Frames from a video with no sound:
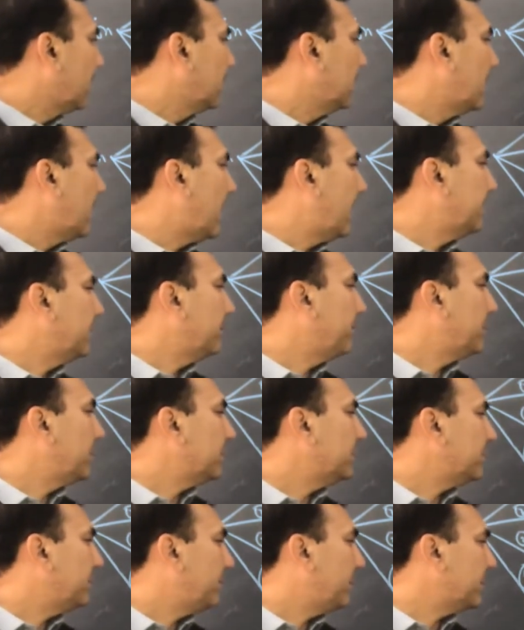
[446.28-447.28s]
And the
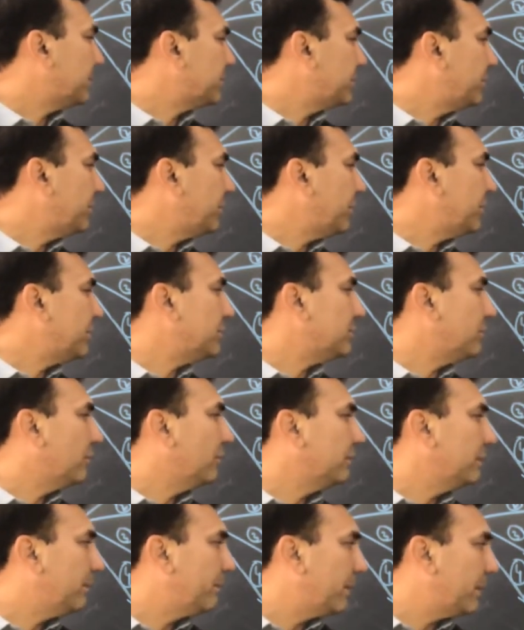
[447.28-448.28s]
percentage of
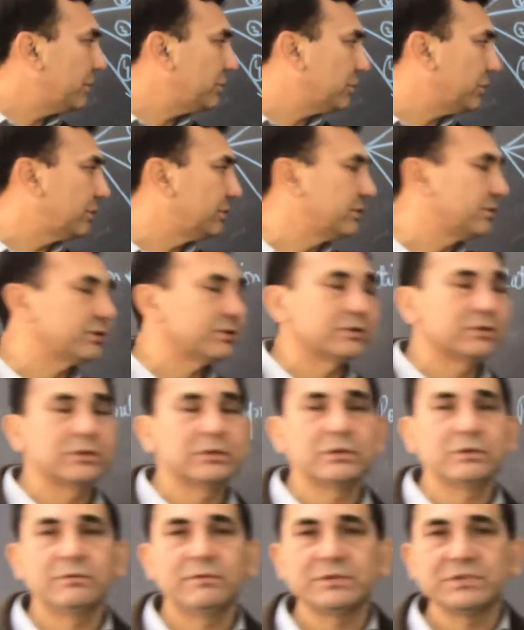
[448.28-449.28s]
the patients
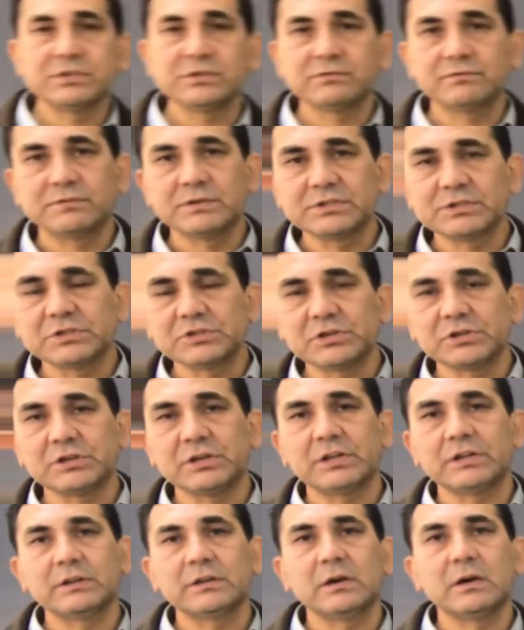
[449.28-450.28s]
which is visited
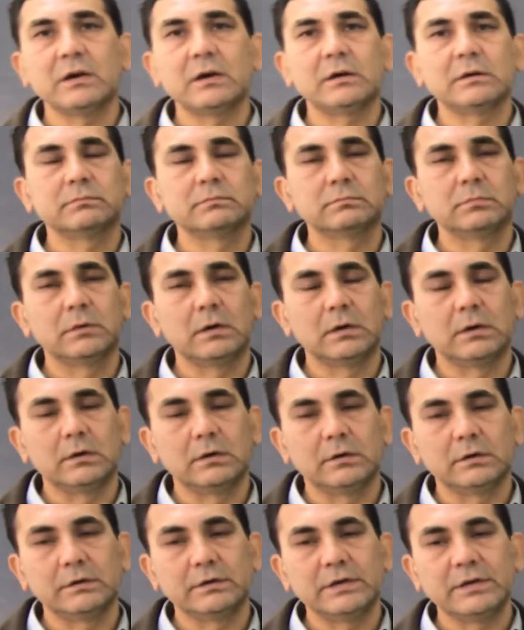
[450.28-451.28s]
in the
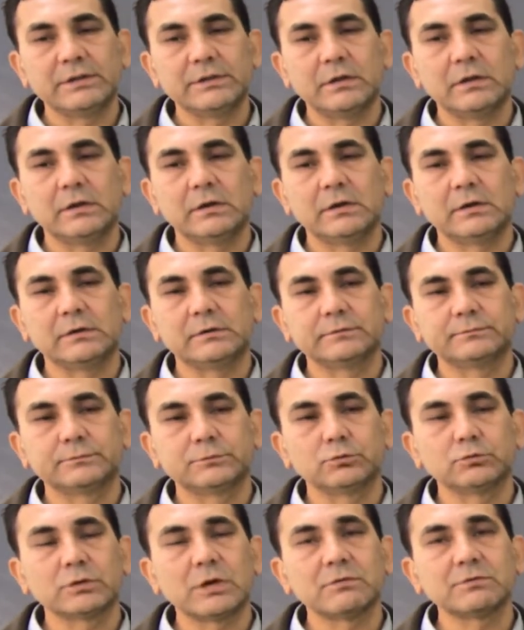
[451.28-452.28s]

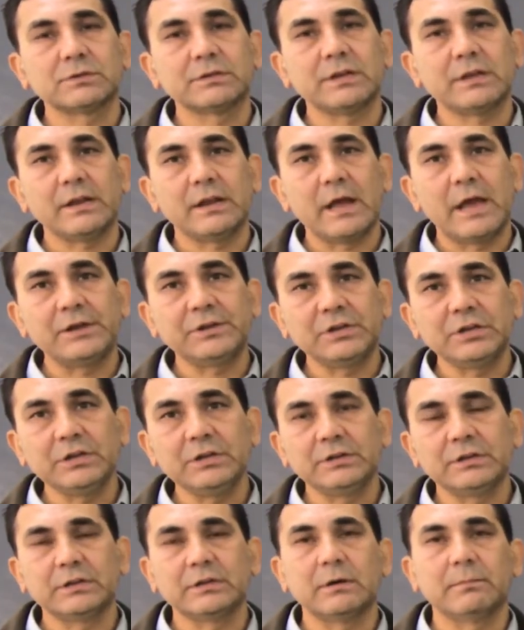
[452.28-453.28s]
2019
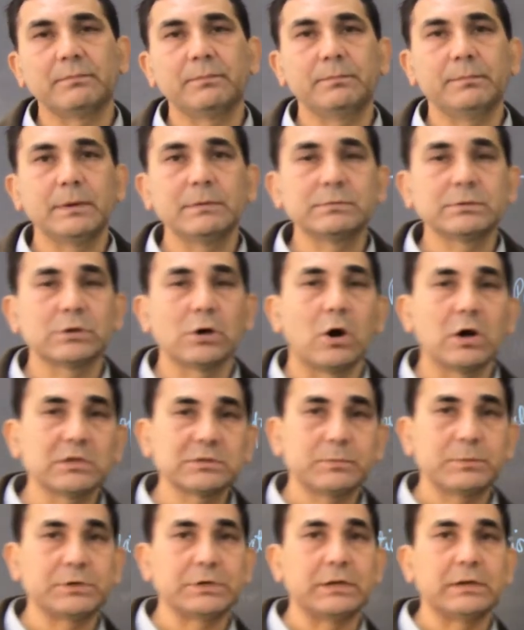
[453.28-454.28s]
in the PIMS
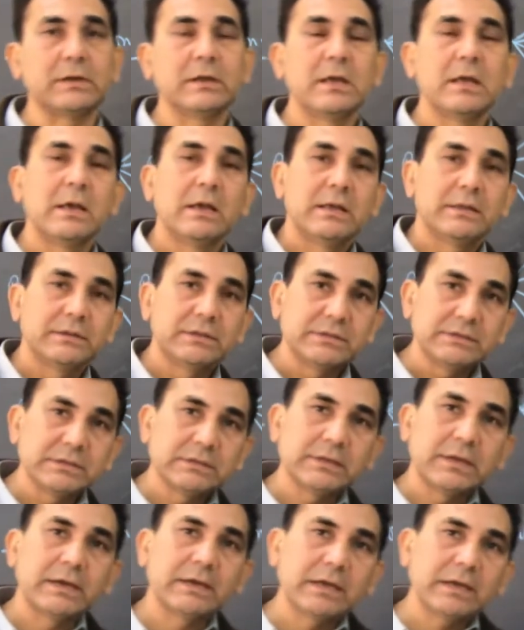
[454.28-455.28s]
hospital, this is
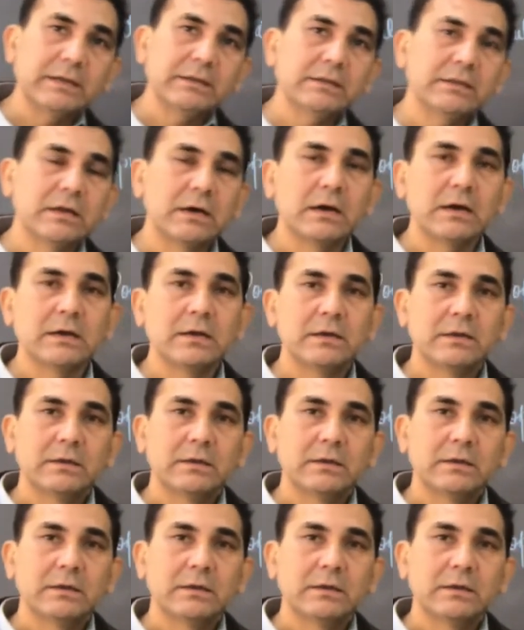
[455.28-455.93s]
again the